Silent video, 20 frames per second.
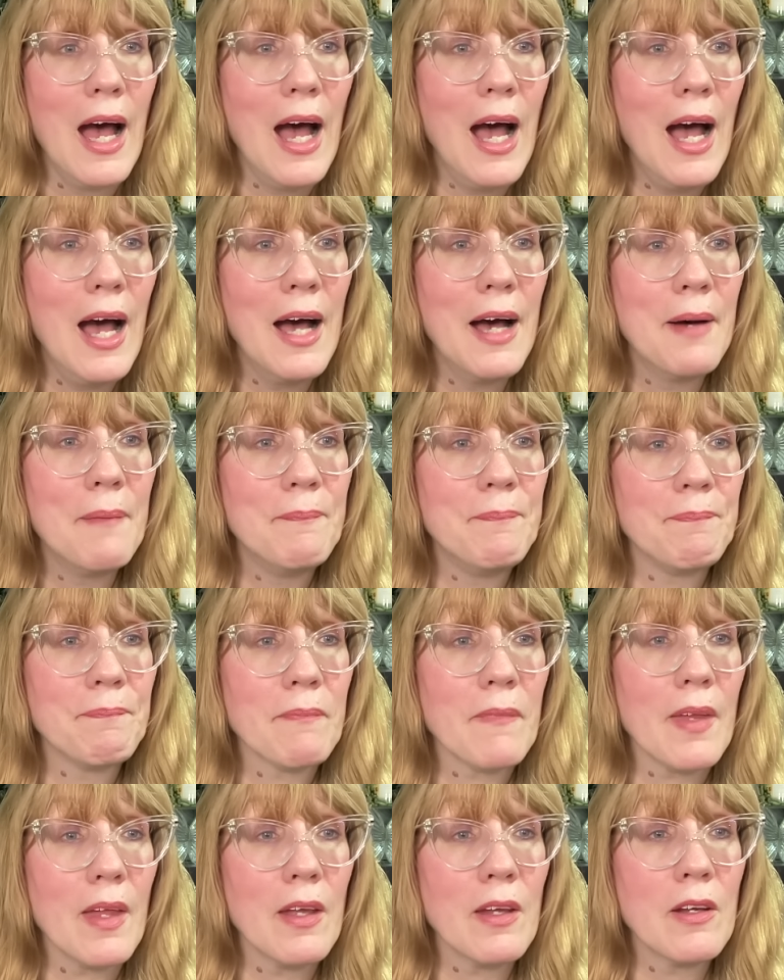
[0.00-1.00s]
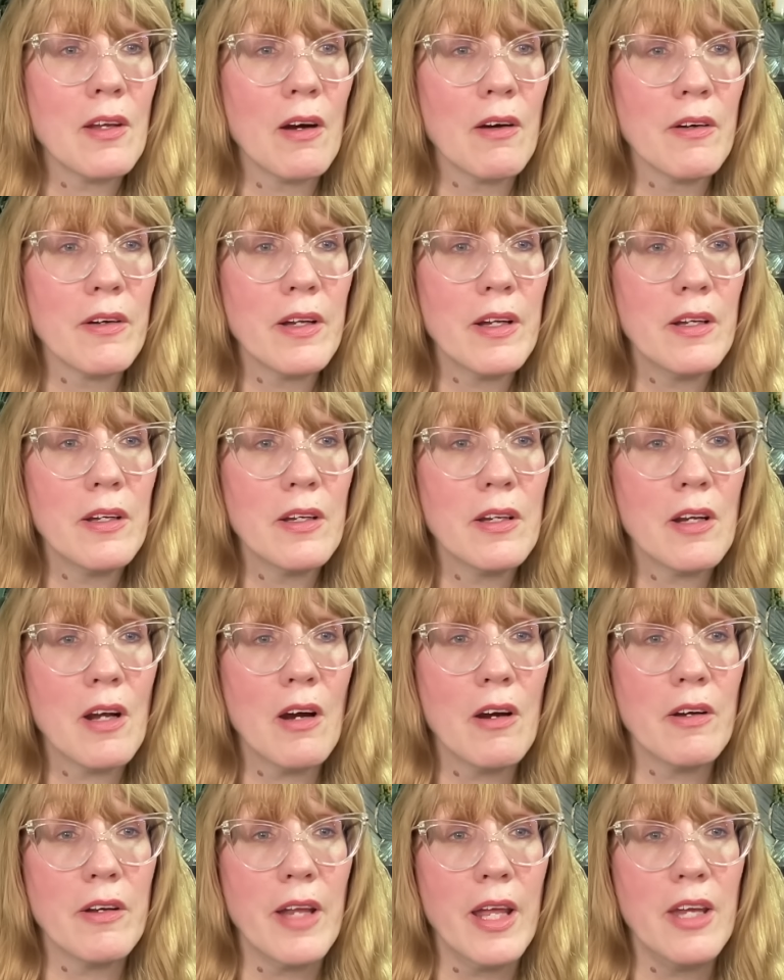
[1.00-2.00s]
Garden
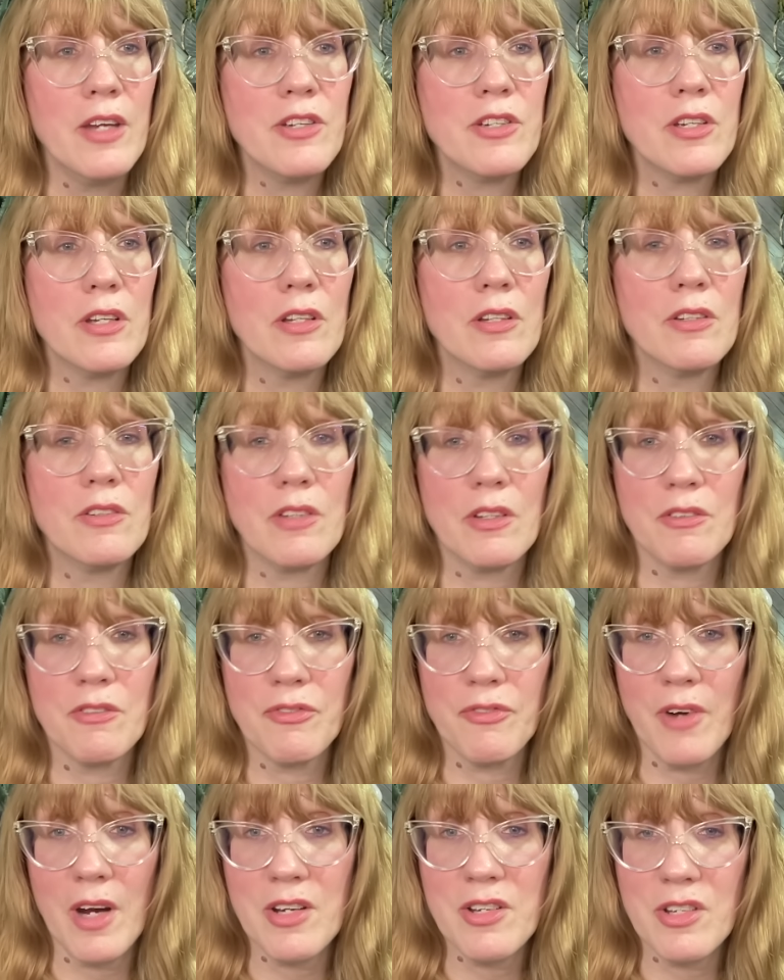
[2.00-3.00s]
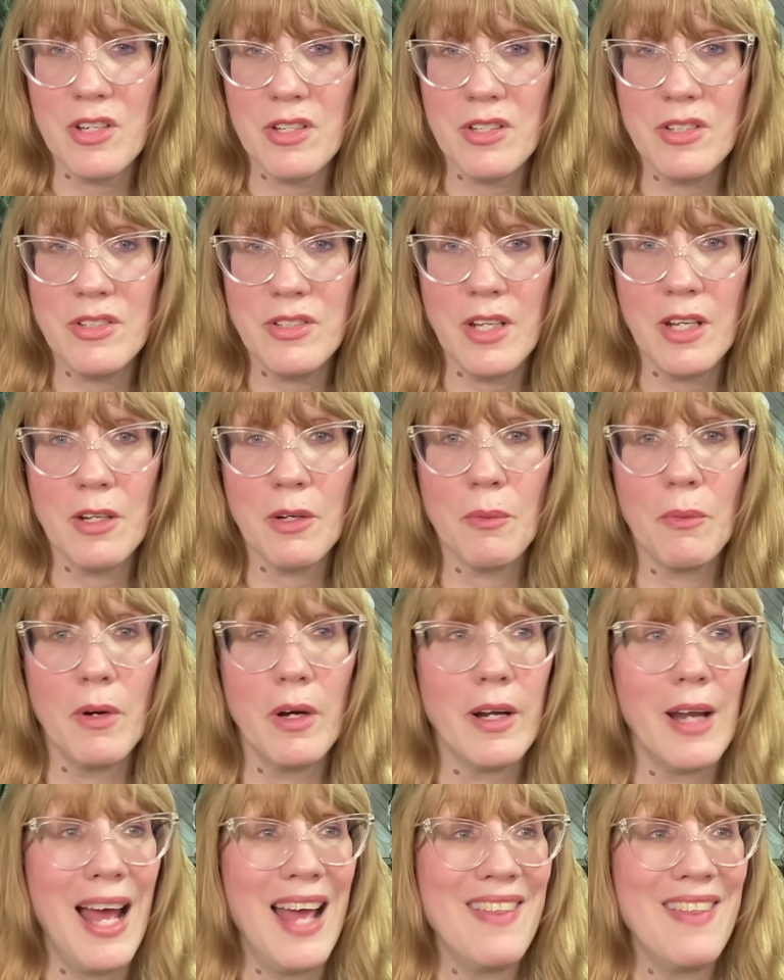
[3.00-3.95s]
Carnations, and Fresh Cedarwood.